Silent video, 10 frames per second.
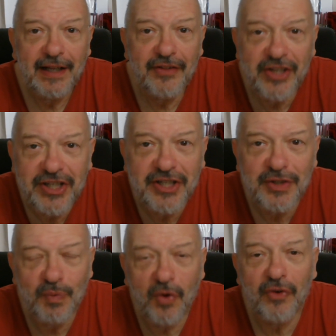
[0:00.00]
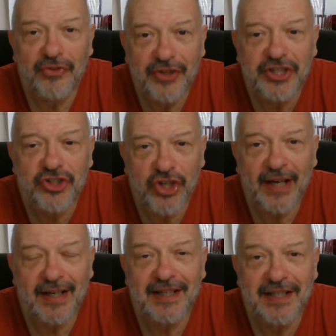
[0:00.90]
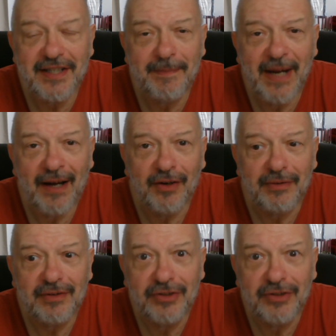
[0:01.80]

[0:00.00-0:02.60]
this is what this channel is about.